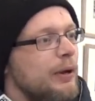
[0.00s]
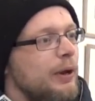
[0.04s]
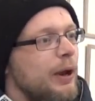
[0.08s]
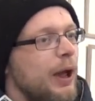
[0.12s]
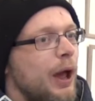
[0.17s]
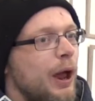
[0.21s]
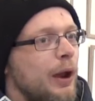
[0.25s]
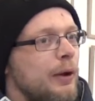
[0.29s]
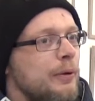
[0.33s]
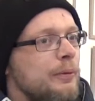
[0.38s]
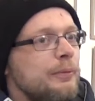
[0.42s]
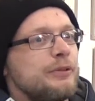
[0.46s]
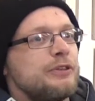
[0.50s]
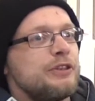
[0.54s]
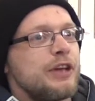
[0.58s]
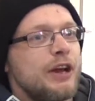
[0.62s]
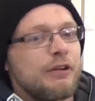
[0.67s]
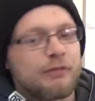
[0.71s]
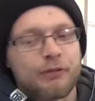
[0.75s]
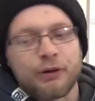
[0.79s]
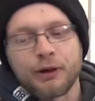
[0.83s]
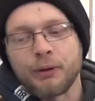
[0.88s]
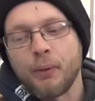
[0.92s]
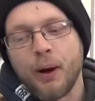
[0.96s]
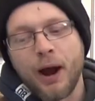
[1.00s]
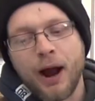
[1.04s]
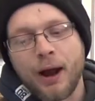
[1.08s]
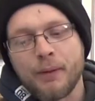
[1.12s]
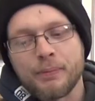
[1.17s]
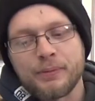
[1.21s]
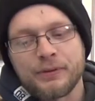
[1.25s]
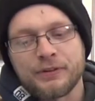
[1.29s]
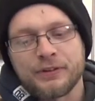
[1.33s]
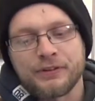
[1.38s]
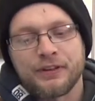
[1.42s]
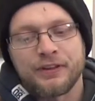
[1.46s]
and generally what
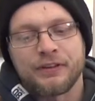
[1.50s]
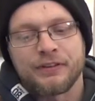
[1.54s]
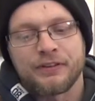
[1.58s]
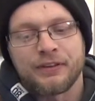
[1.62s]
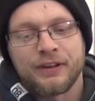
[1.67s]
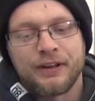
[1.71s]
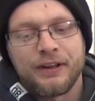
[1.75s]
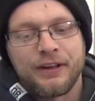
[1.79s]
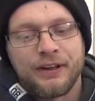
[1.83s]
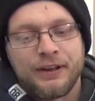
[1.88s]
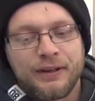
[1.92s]
happens is